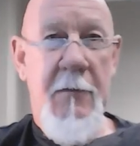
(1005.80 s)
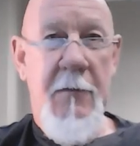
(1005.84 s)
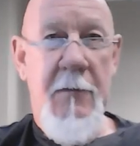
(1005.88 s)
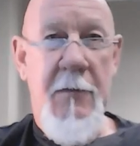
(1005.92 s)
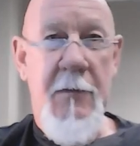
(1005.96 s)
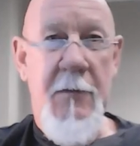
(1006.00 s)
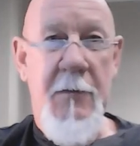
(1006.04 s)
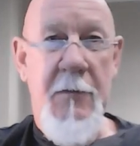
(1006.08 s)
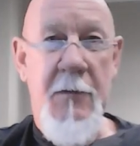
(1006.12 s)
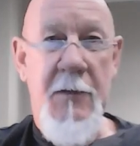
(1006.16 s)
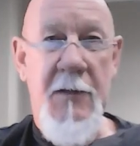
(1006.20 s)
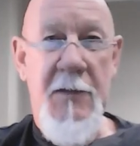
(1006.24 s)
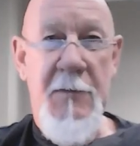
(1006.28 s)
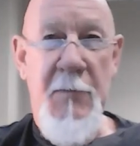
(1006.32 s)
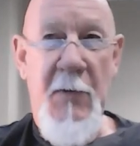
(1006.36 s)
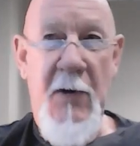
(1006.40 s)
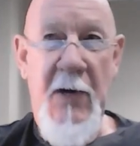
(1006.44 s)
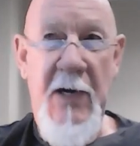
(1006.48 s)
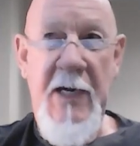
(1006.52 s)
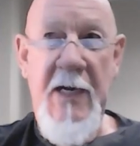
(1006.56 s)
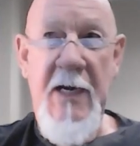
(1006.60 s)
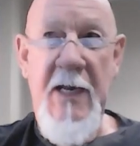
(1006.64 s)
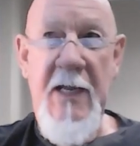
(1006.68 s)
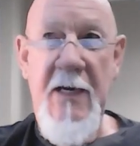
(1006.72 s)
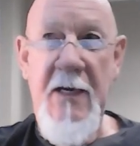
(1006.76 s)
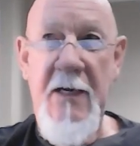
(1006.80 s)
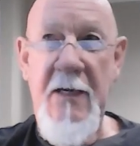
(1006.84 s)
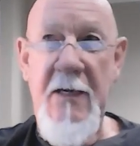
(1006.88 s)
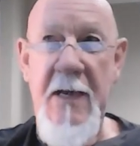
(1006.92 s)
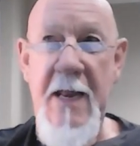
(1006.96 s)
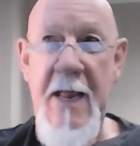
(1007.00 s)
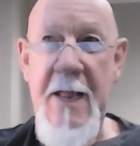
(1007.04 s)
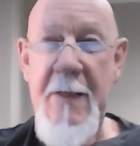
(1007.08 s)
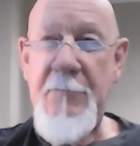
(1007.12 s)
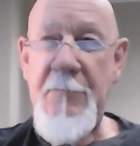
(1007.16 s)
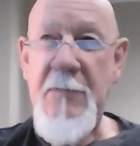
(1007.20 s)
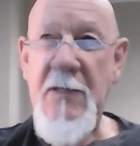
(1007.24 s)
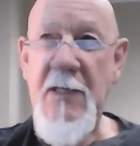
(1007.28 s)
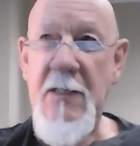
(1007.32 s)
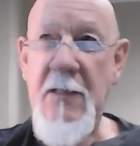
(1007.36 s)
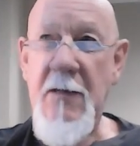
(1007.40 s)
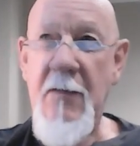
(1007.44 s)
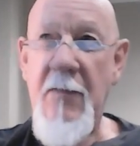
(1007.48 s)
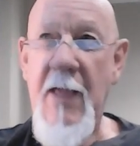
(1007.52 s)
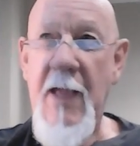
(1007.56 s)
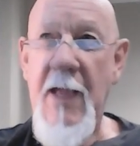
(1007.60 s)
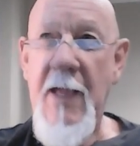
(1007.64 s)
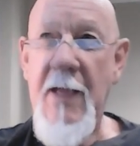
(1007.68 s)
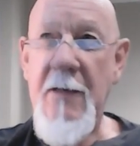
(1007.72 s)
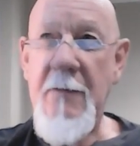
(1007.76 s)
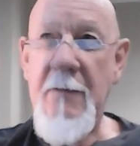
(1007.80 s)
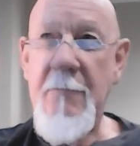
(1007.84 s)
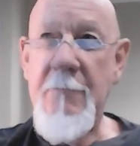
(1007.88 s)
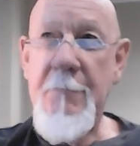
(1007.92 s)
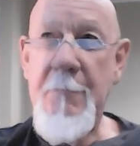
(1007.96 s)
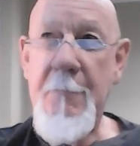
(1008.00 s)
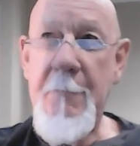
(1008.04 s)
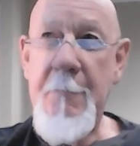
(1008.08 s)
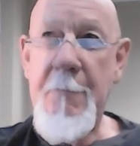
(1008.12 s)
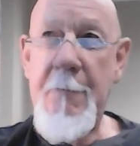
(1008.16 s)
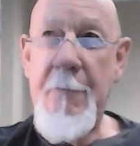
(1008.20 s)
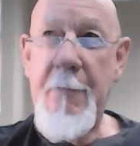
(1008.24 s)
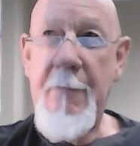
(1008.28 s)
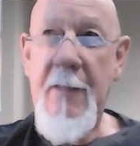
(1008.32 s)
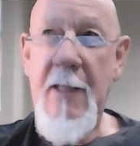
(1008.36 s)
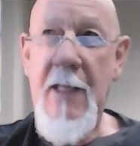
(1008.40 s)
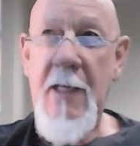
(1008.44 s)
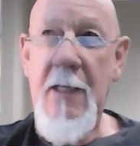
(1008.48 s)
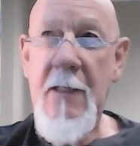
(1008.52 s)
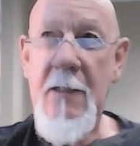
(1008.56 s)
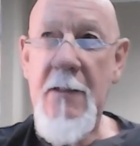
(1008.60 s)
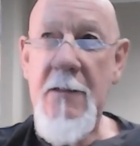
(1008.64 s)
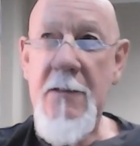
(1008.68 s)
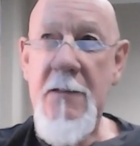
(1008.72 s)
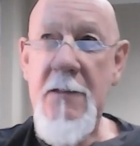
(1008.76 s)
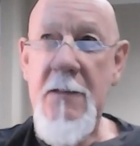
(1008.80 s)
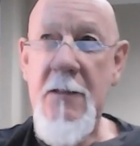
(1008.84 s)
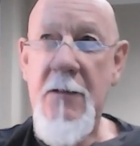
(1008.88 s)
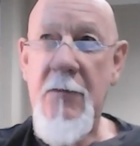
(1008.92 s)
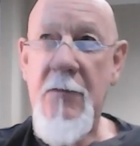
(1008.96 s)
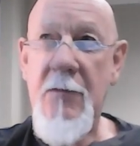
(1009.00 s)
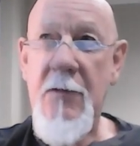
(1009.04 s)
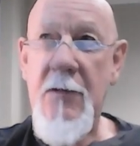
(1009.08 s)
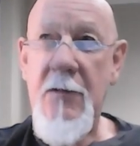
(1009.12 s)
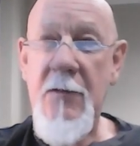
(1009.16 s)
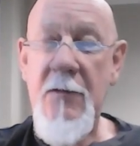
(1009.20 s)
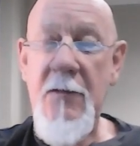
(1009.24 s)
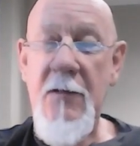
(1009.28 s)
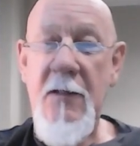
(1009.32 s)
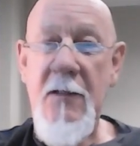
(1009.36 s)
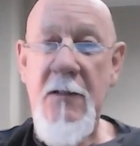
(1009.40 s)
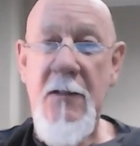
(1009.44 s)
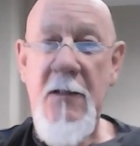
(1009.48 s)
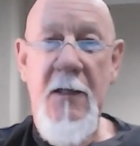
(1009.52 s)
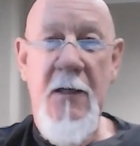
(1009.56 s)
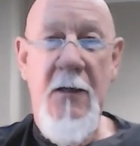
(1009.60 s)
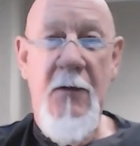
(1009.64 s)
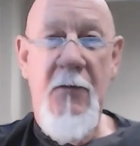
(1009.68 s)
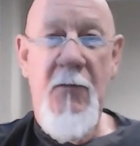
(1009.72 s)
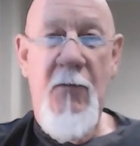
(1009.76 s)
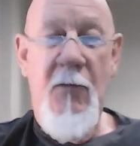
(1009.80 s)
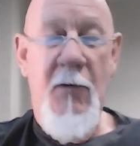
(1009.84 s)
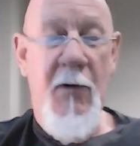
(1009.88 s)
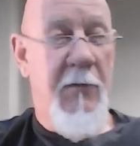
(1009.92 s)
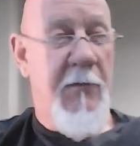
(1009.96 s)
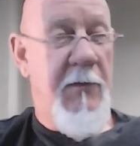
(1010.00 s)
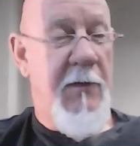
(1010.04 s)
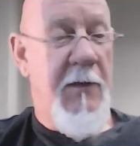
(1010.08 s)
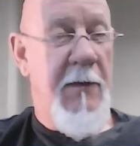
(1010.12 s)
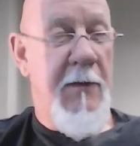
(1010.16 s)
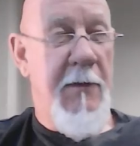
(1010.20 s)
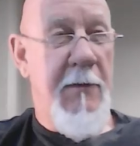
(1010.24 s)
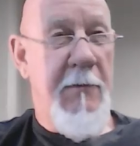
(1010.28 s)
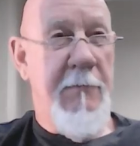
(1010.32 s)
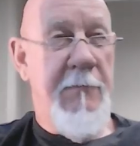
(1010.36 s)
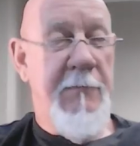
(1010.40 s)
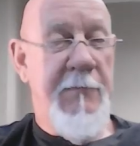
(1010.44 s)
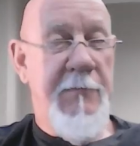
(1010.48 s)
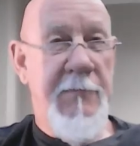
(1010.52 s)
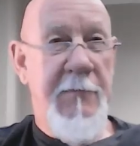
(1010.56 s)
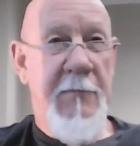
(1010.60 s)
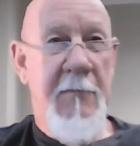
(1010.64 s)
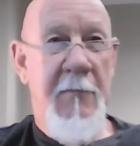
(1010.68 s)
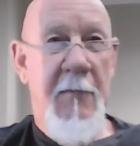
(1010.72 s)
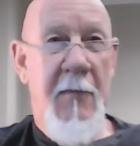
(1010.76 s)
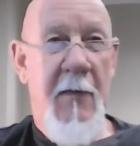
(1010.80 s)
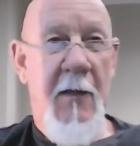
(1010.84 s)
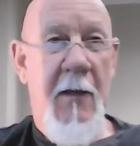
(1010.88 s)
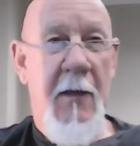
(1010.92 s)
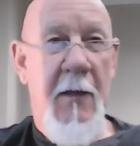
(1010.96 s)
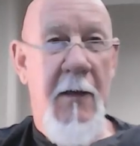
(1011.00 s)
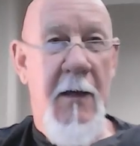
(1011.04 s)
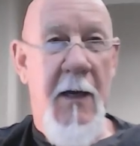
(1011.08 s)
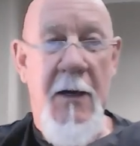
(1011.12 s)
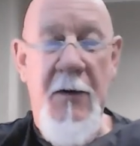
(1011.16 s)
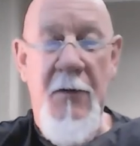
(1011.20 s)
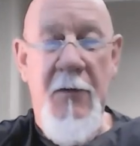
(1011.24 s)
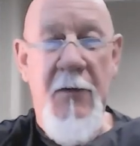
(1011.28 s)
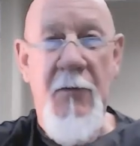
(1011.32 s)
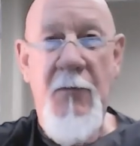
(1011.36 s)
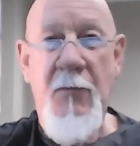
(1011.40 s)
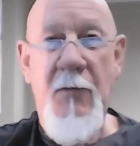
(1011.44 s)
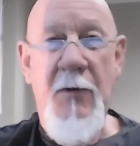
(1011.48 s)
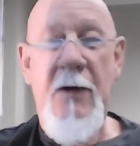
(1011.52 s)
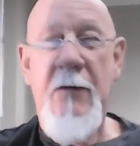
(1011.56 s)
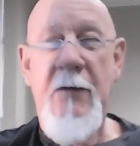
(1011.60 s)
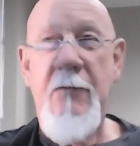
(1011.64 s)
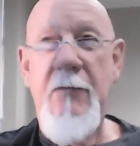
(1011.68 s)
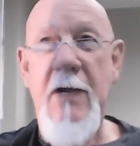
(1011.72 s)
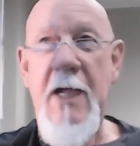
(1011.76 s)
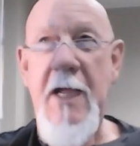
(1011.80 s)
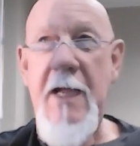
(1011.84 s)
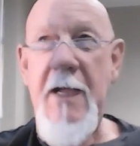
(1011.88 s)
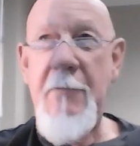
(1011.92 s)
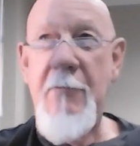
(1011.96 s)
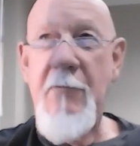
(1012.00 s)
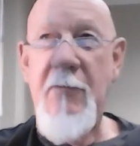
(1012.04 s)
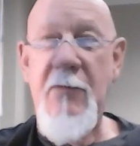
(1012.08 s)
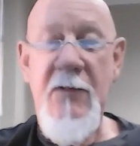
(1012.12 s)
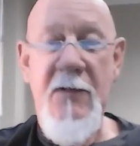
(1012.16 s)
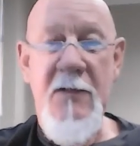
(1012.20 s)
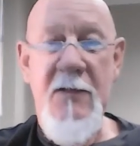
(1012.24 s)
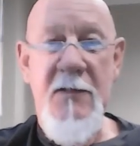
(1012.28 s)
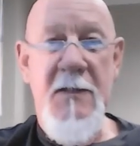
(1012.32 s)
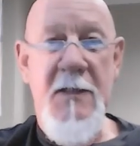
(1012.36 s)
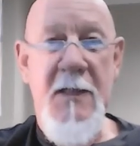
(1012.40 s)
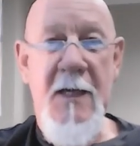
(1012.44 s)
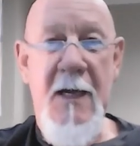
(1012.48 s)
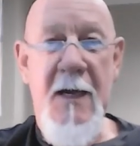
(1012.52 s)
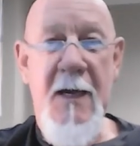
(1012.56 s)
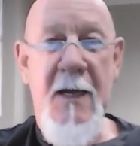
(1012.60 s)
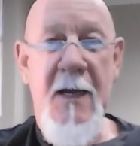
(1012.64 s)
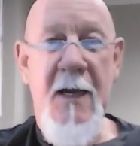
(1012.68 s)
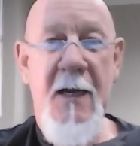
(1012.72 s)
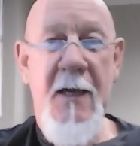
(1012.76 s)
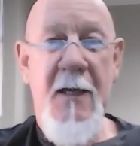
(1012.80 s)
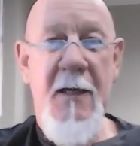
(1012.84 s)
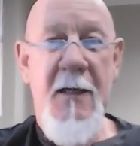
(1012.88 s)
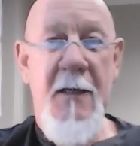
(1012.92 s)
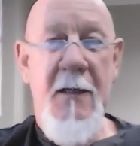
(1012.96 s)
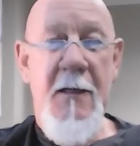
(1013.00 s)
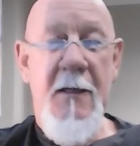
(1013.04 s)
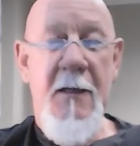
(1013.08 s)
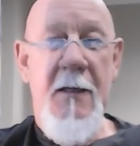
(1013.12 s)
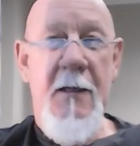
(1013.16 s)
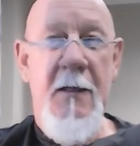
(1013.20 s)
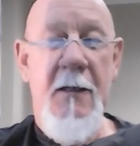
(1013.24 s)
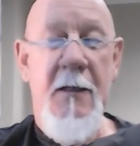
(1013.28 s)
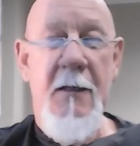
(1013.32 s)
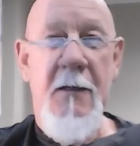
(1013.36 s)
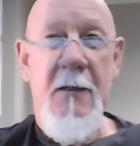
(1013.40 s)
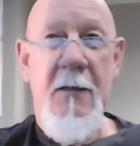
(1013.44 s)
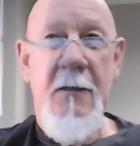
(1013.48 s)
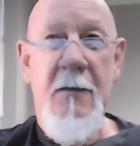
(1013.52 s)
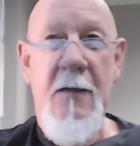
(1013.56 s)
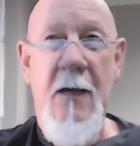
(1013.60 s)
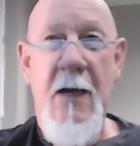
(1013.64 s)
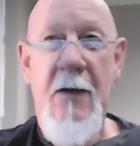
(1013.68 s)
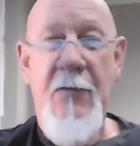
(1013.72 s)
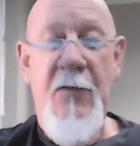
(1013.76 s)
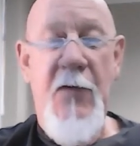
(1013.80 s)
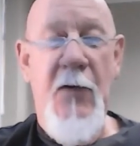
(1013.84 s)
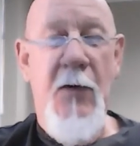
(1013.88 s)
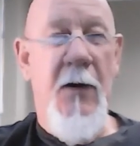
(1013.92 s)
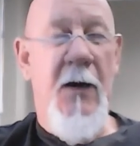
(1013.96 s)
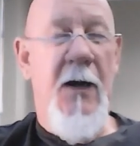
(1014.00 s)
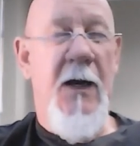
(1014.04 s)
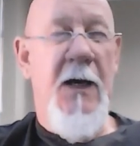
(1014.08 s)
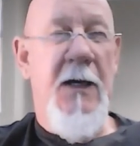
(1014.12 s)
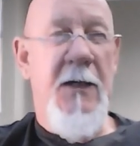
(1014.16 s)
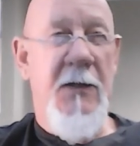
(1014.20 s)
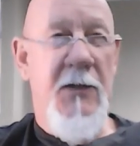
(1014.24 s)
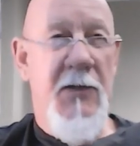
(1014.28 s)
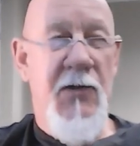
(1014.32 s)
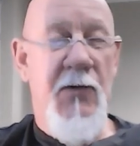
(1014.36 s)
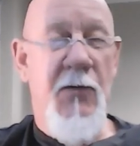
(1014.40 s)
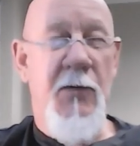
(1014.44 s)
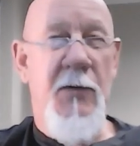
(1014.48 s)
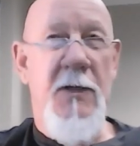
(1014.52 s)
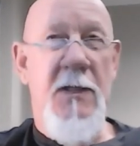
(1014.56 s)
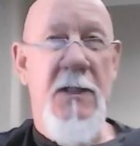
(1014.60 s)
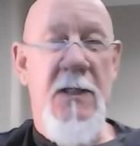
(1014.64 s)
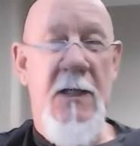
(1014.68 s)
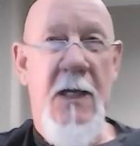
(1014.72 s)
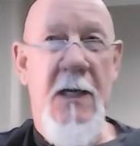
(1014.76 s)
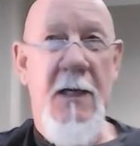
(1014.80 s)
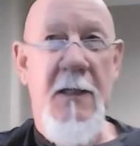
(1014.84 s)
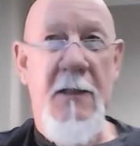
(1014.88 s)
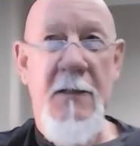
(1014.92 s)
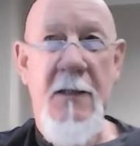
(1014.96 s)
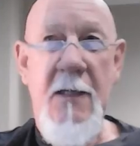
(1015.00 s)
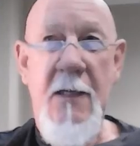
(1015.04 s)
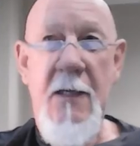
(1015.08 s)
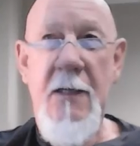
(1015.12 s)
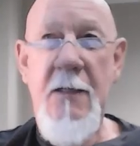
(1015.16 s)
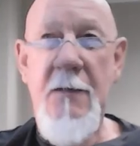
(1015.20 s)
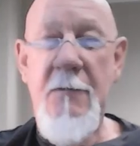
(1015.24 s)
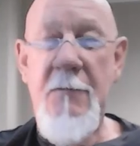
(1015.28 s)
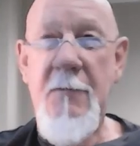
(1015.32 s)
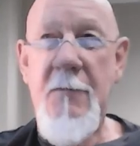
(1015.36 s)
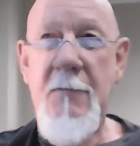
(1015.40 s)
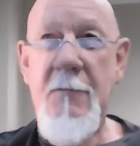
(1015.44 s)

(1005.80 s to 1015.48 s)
to his brain had adapted to that, and so couldn't get the dental work done. I don't know whatever happened with this guy. I've heard a lot of stories like that.